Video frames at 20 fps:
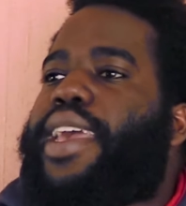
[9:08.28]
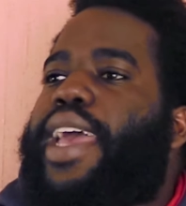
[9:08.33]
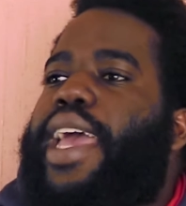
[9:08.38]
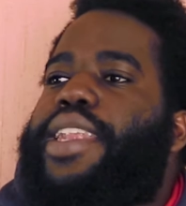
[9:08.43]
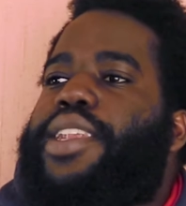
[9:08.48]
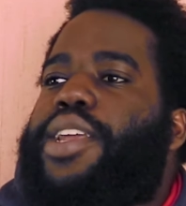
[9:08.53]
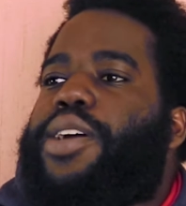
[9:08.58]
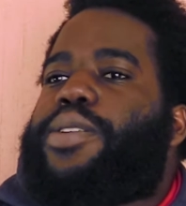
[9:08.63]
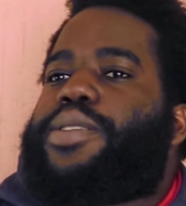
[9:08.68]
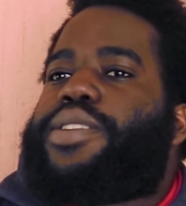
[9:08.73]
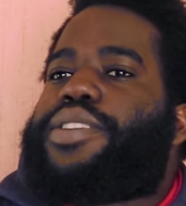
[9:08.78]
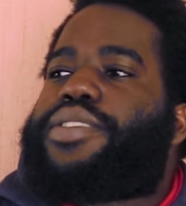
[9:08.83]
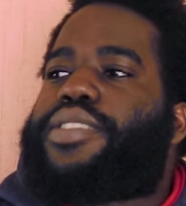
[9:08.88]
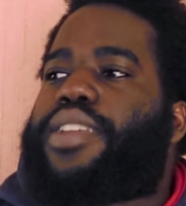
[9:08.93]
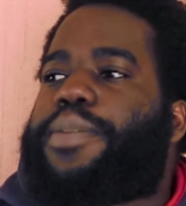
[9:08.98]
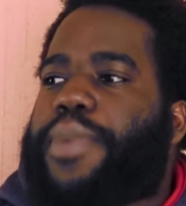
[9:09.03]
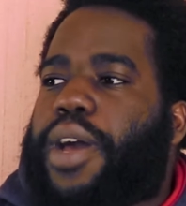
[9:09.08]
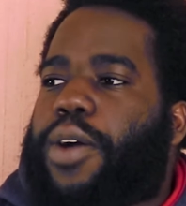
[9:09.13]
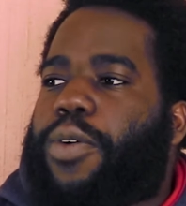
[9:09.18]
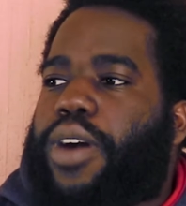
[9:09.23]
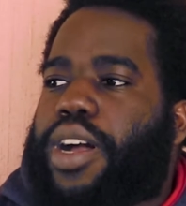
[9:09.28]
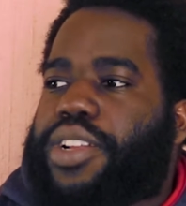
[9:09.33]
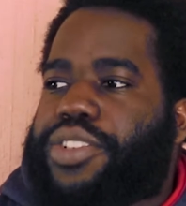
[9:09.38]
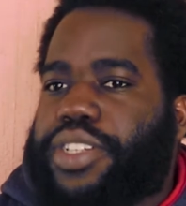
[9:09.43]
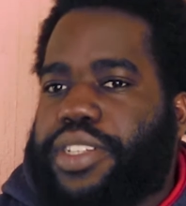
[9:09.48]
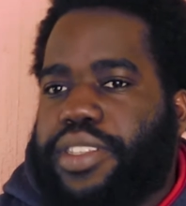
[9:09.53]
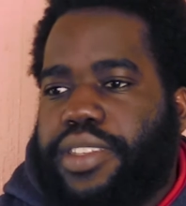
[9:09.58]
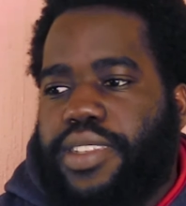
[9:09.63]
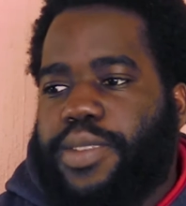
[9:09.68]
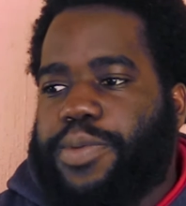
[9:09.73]
thing I noticed about
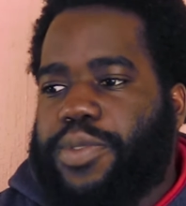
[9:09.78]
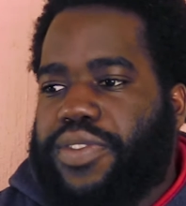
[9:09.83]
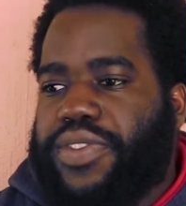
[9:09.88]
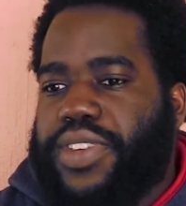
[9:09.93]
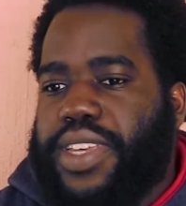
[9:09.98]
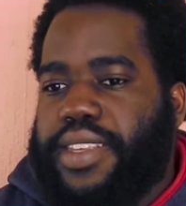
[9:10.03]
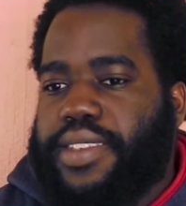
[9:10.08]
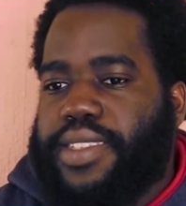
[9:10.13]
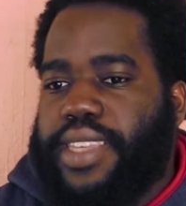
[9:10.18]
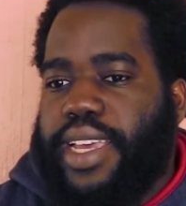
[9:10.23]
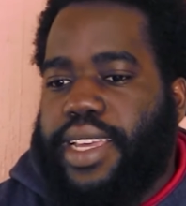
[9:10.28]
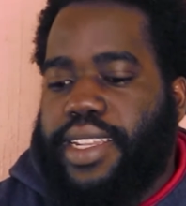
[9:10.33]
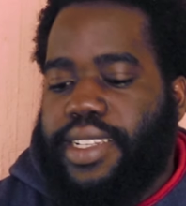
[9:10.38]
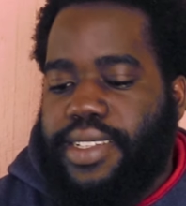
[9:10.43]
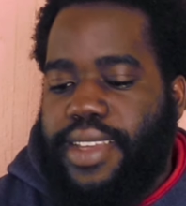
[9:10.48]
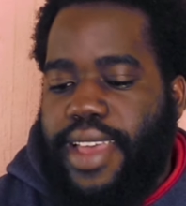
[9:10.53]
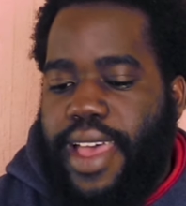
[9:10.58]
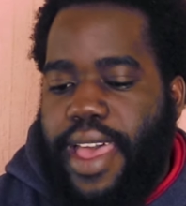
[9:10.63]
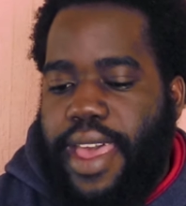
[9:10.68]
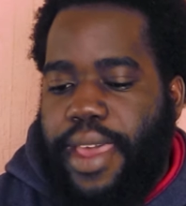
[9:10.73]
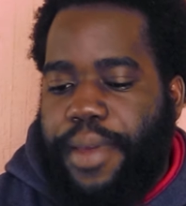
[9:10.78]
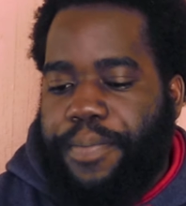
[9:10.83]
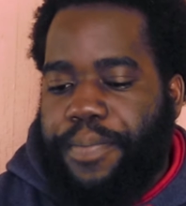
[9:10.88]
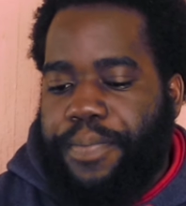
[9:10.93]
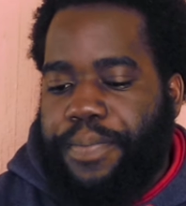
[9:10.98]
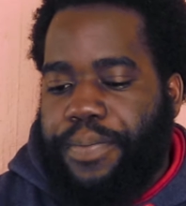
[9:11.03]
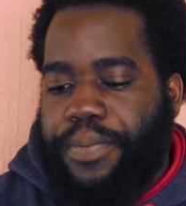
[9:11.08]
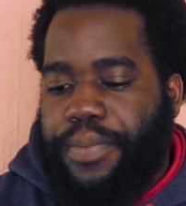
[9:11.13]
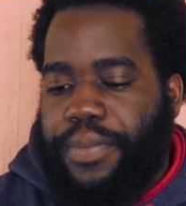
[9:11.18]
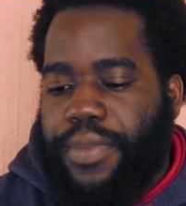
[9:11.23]
watching this movie a second time